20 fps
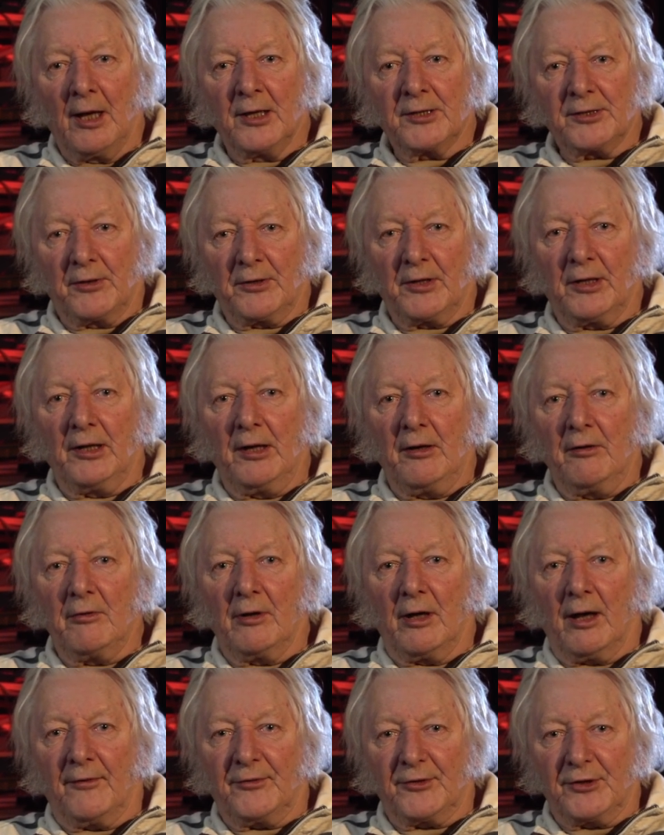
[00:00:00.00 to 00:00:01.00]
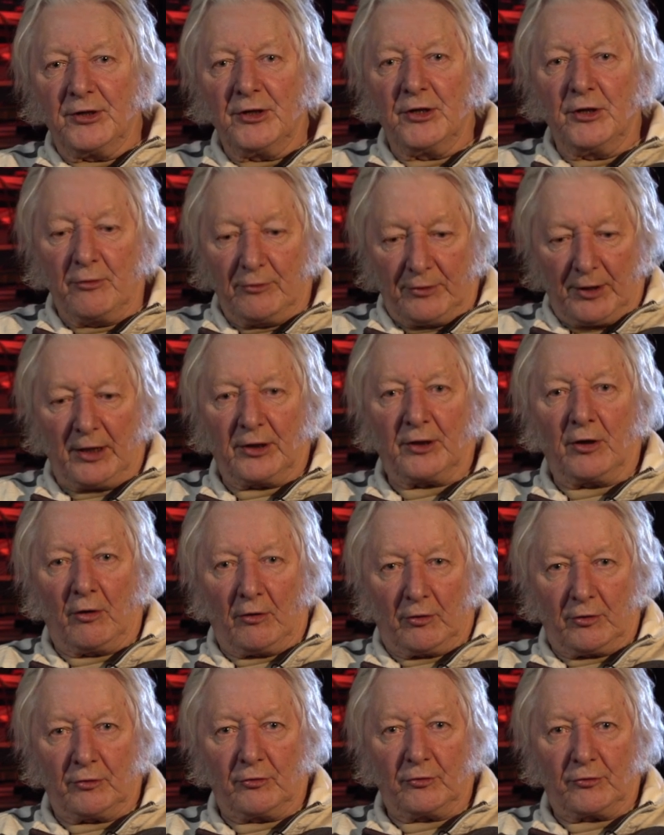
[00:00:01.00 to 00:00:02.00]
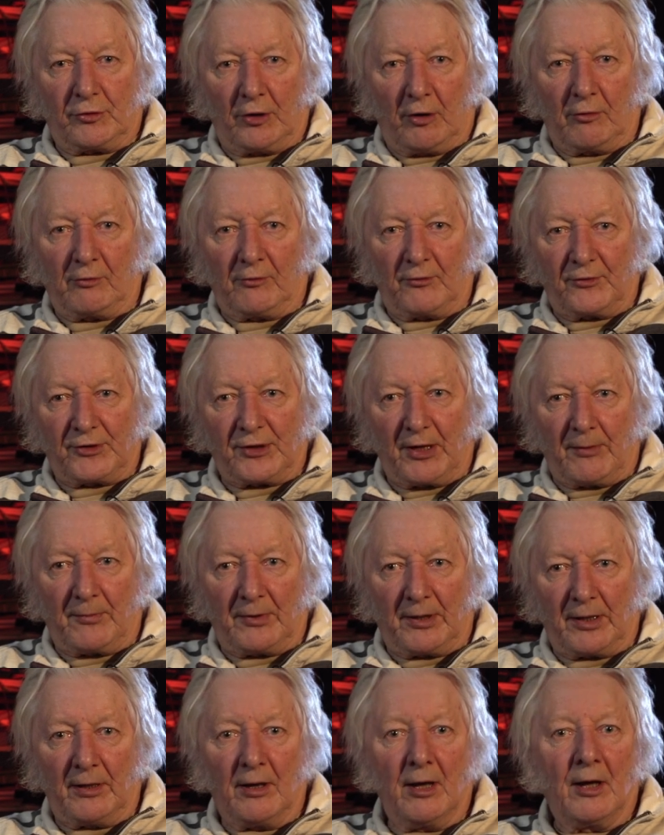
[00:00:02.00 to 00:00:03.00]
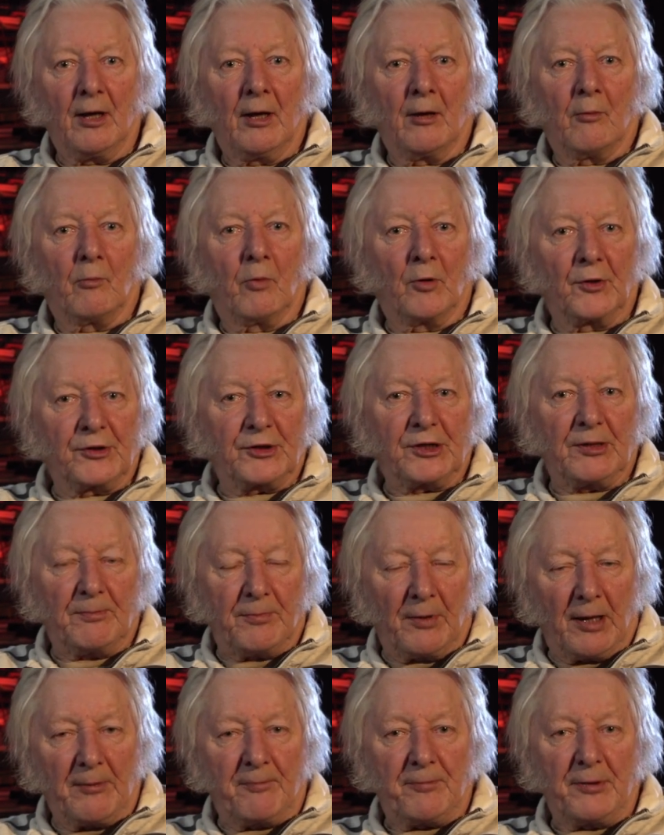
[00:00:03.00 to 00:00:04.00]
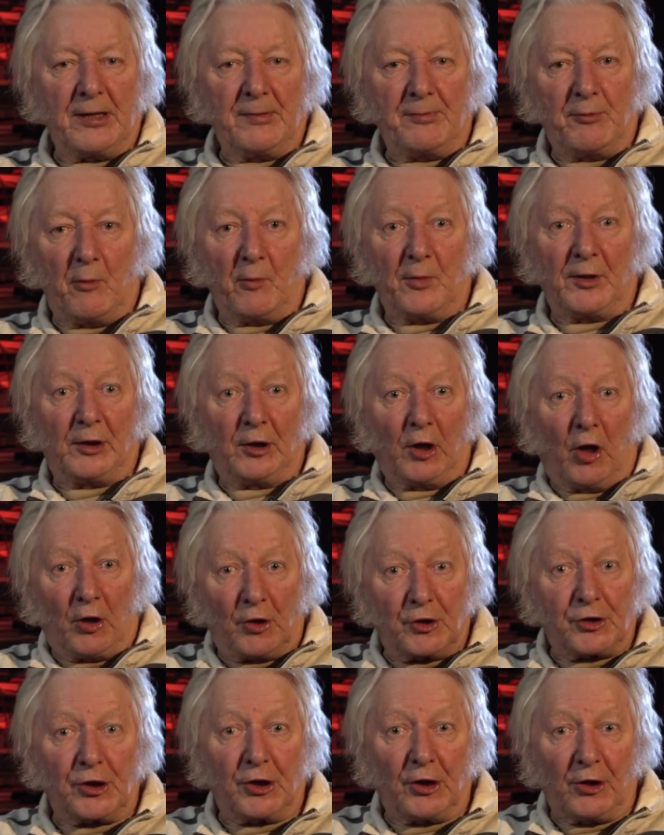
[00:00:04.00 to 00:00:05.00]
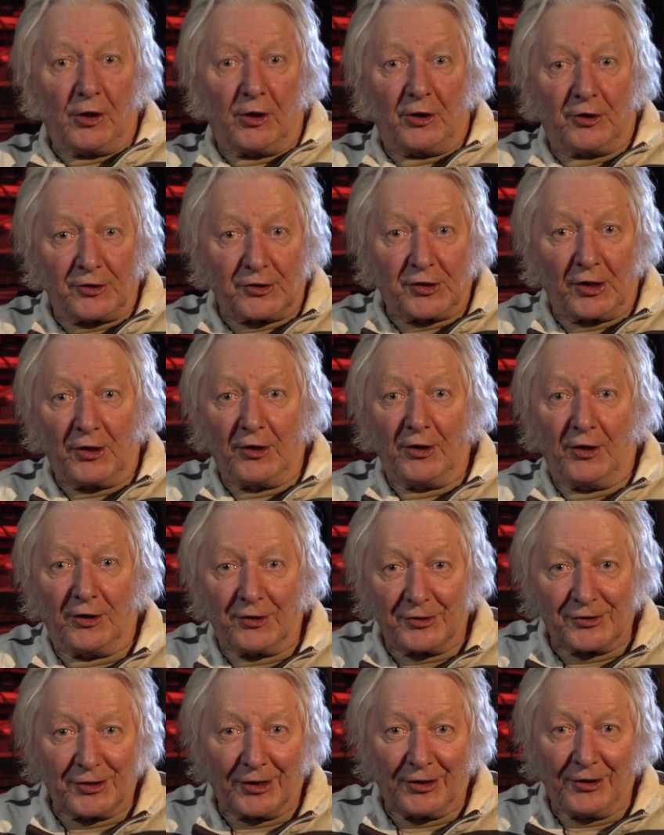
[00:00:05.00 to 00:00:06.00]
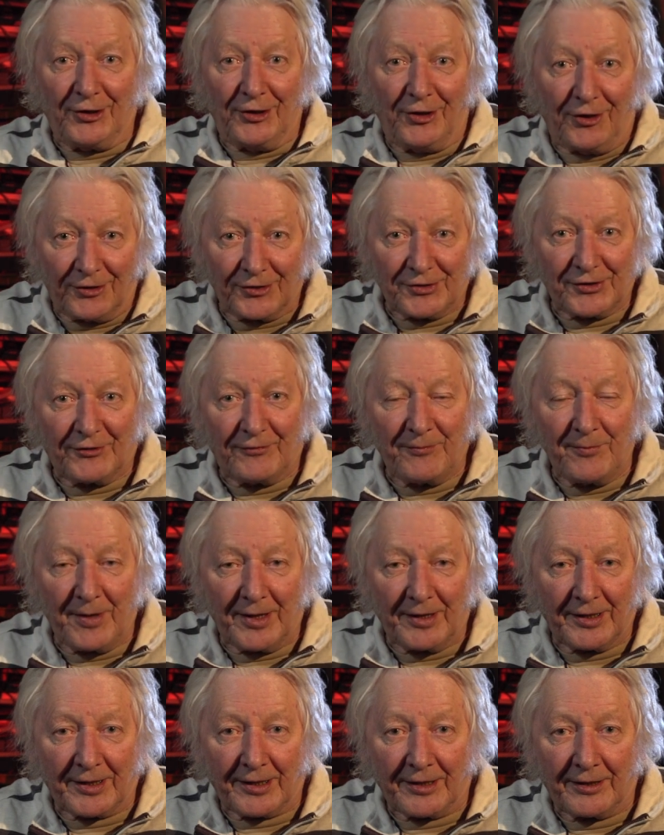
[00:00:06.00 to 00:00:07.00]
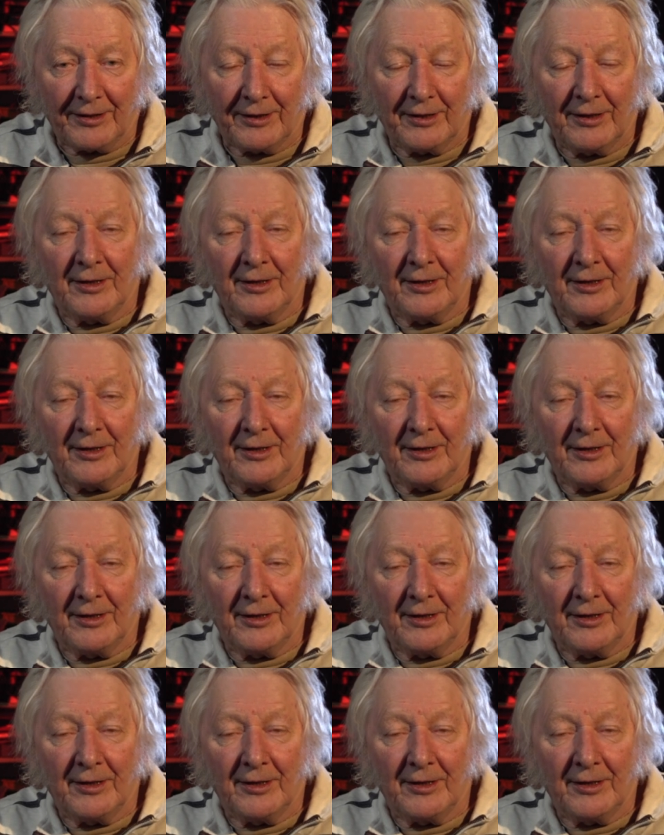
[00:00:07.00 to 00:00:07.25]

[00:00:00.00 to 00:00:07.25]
So the lowlifes knew they'd got control of something wanted by people with lots and lots and lots and lots of money.